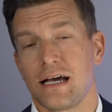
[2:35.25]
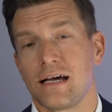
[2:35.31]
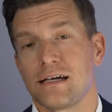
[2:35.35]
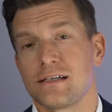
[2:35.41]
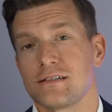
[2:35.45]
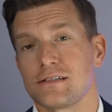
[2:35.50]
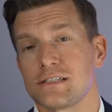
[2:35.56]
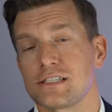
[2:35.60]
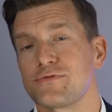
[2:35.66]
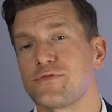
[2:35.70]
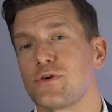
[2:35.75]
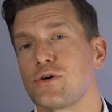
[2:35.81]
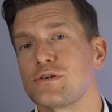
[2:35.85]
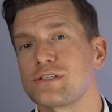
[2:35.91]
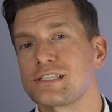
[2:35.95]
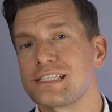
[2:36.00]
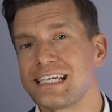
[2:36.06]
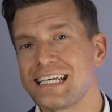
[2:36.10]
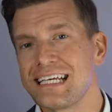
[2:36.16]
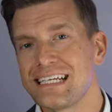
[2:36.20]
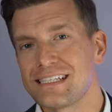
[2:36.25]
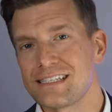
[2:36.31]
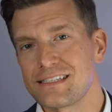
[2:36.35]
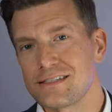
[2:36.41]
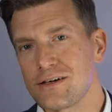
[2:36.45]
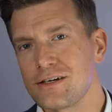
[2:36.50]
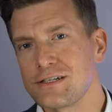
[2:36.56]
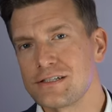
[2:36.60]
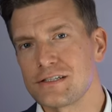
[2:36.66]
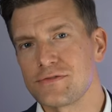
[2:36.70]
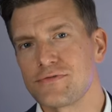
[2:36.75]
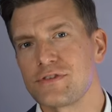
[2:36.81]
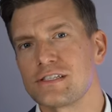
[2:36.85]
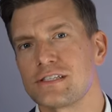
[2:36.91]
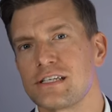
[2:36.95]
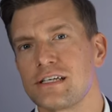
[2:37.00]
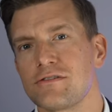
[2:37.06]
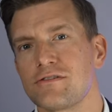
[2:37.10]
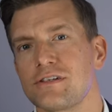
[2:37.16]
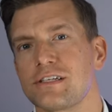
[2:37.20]
And as far as the insides of
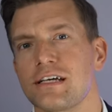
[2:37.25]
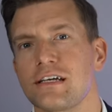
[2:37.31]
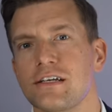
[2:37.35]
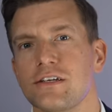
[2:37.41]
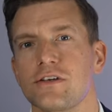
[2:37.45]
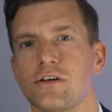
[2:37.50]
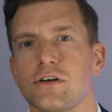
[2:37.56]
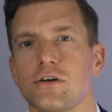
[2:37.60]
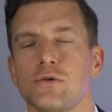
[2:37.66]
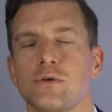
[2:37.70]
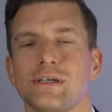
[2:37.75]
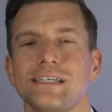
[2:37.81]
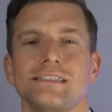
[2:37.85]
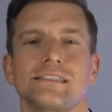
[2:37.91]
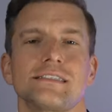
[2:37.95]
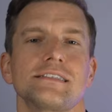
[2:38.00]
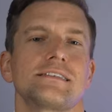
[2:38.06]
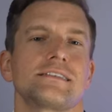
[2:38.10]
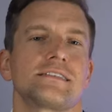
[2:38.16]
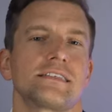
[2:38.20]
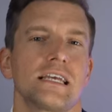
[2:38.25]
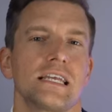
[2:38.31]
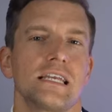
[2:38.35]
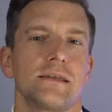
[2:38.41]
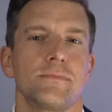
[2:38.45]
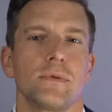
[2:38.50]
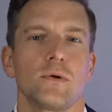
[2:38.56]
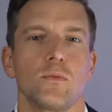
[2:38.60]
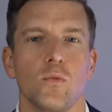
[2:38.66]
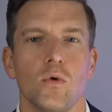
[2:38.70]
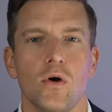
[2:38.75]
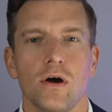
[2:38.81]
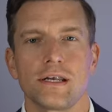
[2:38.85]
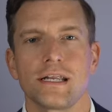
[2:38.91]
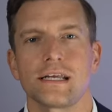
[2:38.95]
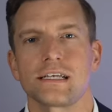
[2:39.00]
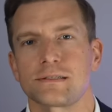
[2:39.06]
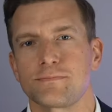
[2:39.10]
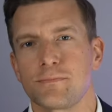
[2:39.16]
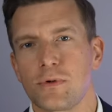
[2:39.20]
this hearing aid go, it's the same
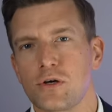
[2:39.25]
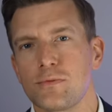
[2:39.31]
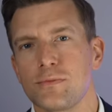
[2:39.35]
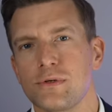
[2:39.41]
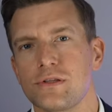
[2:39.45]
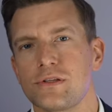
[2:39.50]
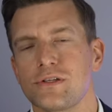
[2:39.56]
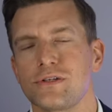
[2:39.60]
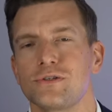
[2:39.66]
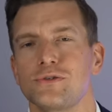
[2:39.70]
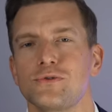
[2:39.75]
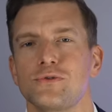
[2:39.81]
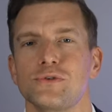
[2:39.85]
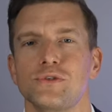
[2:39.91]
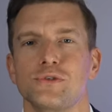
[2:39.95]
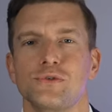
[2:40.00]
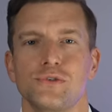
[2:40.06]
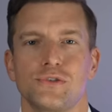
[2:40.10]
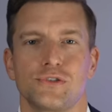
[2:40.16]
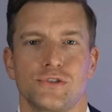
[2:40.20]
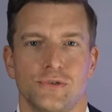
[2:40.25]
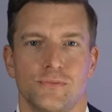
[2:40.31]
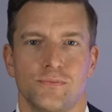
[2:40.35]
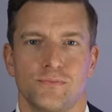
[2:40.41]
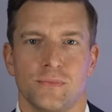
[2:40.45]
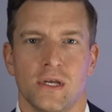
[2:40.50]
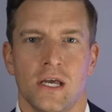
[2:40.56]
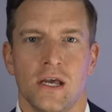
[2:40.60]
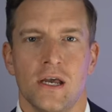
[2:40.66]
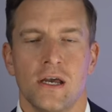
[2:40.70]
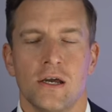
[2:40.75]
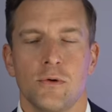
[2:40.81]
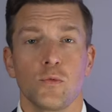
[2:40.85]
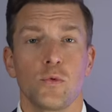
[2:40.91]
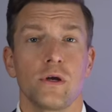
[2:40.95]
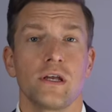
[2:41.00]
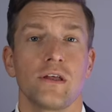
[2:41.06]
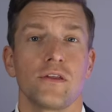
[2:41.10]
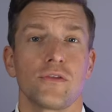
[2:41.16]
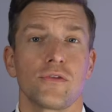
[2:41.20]
Widex Moment that you're used to,
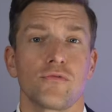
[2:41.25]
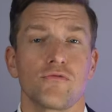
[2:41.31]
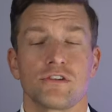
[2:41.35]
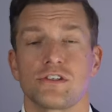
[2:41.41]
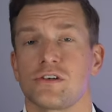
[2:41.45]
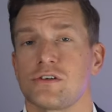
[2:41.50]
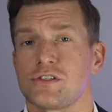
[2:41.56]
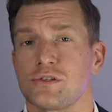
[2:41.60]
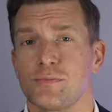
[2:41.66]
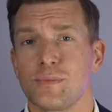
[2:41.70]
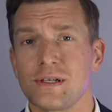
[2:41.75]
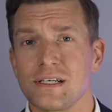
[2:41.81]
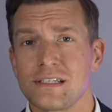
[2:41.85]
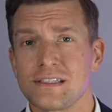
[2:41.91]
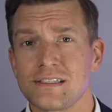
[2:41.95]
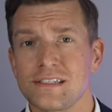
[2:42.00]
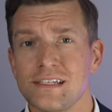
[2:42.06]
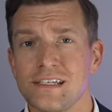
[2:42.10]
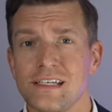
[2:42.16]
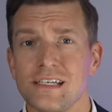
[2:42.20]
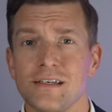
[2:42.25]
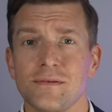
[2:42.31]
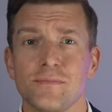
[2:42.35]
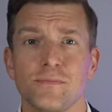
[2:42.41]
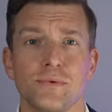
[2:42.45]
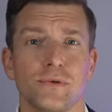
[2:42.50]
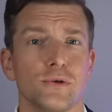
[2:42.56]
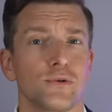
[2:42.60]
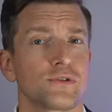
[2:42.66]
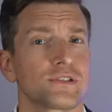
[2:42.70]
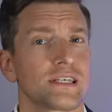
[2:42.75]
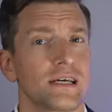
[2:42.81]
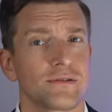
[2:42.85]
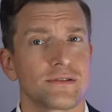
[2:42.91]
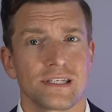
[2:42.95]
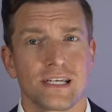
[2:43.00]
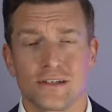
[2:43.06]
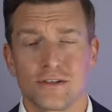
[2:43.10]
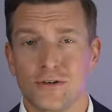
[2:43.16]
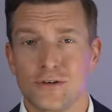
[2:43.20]
with rechargeability, pure sound
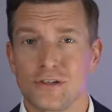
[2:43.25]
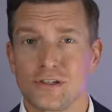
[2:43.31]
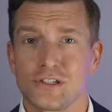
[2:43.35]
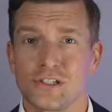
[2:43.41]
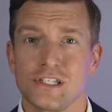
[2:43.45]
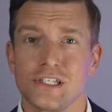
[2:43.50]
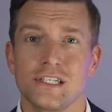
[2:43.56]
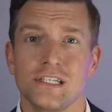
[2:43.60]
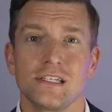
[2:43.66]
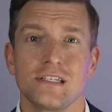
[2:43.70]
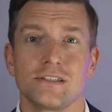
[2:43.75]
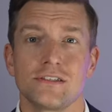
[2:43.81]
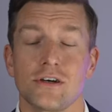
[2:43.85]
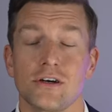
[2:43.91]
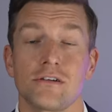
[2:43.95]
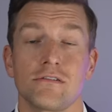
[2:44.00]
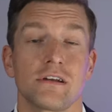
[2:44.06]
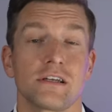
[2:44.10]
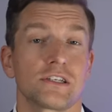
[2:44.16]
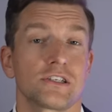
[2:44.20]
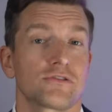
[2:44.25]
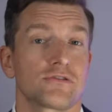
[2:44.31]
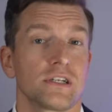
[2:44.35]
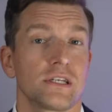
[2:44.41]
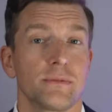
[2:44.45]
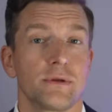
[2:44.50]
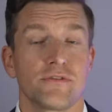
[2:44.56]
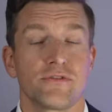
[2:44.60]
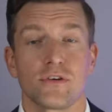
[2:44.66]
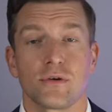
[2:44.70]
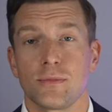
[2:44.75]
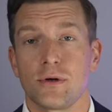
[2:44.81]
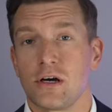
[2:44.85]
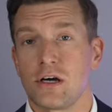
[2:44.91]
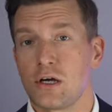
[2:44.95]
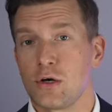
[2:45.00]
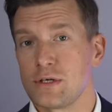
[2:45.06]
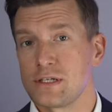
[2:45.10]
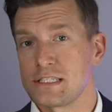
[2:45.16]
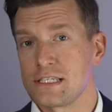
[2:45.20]
technology, direct streaming from
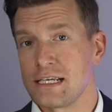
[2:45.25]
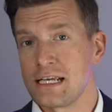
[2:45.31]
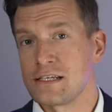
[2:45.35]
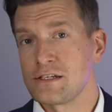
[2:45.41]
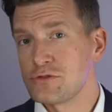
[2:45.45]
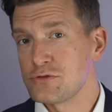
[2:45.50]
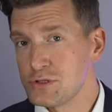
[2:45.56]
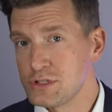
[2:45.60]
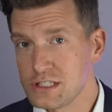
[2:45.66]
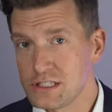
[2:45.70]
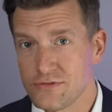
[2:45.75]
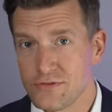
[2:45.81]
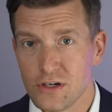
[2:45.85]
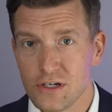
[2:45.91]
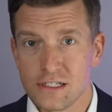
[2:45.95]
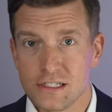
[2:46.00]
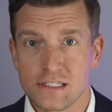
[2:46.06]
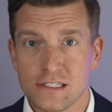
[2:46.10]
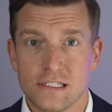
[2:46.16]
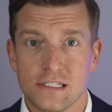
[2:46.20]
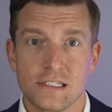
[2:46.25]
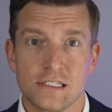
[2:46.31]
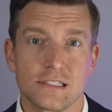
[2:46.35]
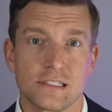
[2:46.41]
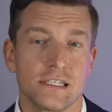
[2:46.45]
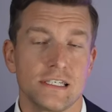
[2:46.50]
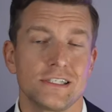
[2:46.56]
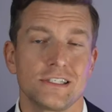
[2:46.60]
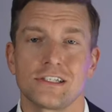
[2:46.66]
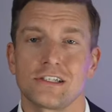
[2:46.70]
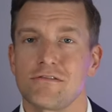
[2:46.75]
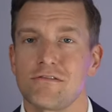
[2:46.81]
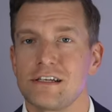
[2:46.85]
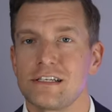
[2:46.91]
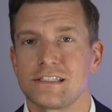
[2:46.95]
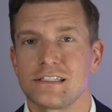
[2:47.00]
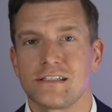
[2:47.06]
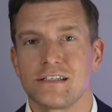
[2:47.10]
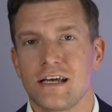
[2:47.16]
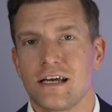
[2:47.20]
iOS and Android devices,
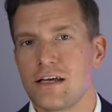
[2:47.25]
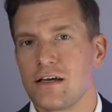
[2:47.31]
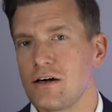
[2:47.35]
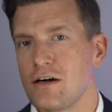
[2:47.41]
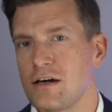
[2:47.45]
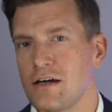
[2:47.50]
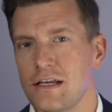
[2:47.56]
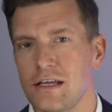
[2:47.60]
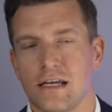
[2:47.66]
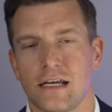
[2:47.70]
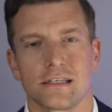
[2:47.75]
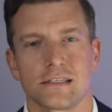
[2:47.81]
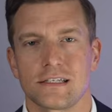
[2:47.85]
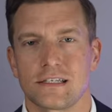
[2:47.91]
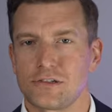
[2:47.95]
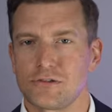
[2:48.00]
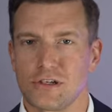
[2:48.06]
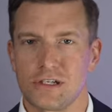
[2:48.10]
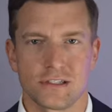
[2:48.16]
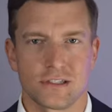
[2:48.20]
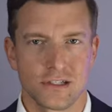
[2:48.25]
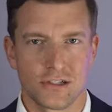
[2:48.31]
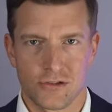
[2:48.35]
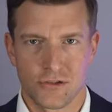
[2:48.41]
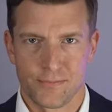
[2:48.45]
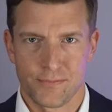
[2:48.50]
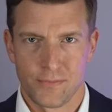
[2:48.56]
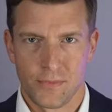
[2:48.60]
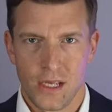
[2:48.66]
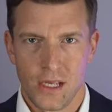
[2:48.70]
integrated AI, etc., etc.